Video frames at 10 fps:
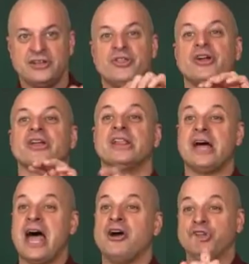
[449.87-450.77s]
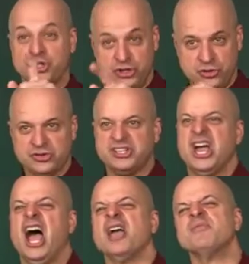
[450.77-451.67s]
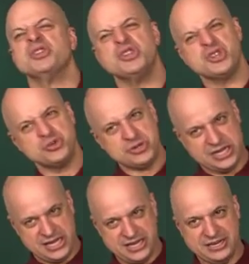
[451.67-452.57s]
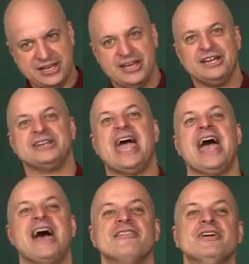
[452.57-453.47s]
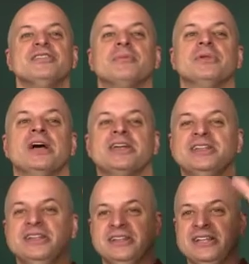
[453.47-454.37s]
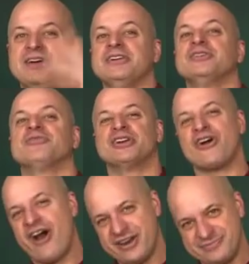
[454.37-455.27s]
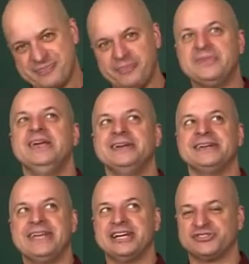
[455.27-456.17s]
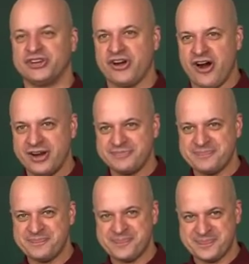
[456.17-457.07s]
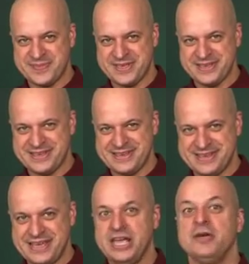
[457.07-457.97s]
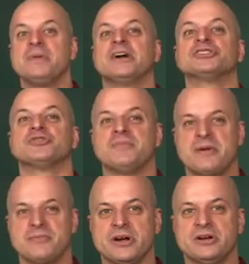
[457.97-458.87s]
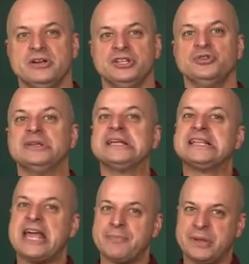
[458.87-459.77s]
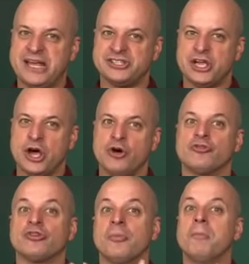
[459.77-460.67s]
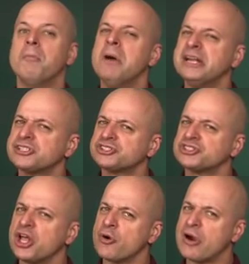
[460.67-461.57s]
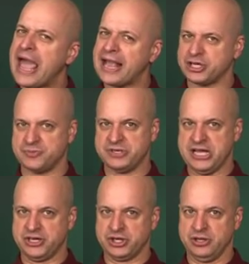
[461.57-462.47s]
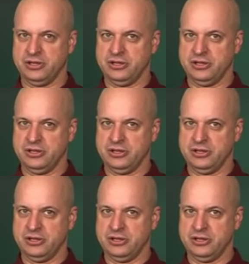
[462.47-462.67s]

They're to allow you the time you need to have the blood for your heart. Yes, for your heart. Because remember, you need that plateau for a much slower action potential